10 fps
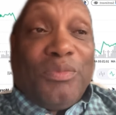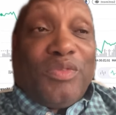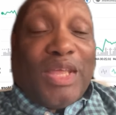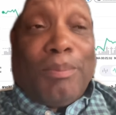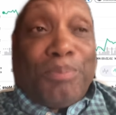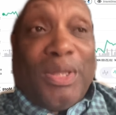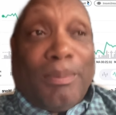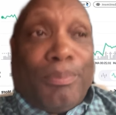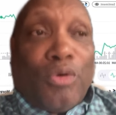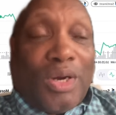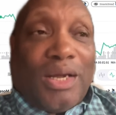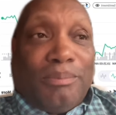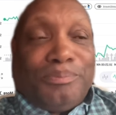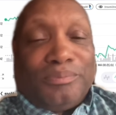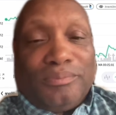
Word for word: they're being bought up,